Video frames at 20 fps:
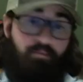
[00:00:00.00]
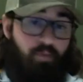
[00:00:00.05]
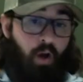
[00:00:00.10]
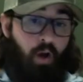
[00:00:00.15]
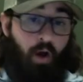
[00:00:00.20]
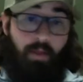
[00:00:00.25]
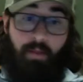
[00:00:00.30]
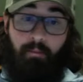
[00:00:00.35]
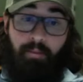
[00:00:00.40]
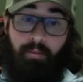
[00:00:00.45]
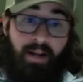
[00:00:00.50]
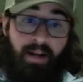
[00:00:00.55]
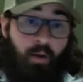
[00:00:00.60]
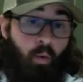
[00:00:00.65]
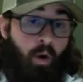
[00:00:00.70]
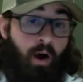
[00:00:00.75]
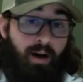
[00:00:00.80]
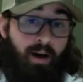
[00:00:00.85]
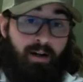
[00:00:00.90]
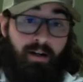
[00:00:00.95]
on the big
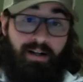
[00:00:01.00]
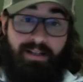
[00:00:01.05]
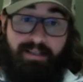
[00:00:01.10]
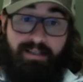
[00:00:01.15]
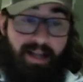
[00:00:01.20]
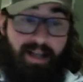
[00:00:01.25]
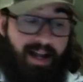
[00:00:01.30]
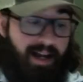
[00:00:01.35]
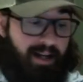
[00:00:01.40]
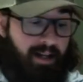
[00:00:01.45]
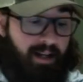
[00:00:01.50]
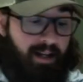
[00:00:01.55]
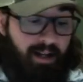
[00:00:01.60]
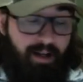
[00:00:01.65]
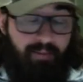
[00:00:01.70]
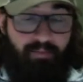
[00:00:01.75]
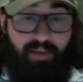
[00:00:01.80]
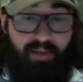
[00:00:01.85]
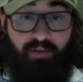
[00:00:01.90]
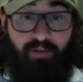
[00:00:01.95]
water, it's like
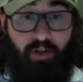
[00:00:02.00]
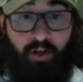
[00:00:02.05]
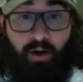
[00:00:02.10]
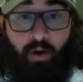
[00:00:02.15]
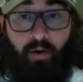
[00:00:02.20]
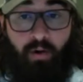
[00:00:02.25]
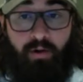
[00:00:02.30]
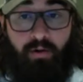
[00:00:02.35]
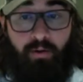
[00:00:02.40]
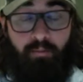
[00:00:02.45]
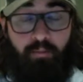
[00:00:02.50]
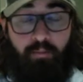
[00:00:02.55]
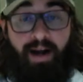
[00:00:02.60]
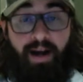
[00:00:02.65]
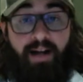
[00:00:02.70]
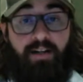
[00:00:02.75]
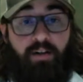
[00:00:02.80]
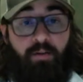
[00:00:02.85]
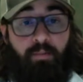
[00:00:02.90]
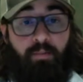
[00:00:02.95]
if you're going to a
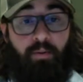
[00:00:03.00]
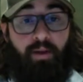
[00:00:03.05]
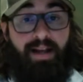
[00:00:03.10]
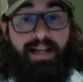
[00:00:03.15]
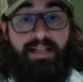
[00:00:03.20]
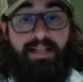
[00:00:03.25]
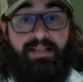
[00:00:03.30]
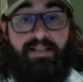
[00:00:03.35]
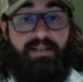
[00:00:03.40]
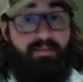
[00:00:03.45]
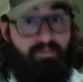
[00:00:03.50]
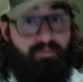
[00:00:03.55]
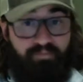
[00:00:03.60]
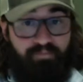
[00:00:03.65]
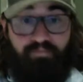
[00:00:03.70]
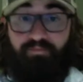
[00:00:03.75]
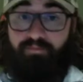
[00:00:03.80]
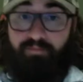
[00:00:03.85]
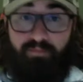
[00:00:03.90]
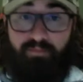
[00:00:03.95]
brand new place,
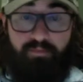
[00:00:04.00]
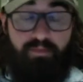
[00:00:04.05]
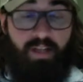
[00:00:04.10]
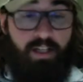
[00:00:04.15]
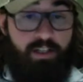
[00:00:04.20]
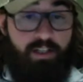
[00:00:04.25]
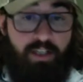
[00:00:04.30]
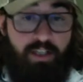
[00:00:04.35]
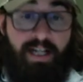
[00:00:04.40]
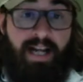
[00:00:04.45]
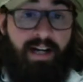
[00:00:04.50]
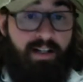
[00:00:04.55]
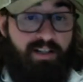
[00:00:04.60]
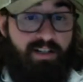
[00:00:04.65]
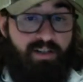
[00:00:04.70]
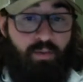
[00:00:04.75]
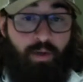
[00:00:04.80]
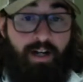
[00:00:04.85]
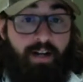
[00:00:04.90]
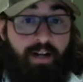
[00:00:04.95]
you're taking a
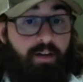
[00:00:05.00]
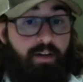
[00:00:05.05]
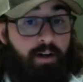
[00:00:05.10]
swing in the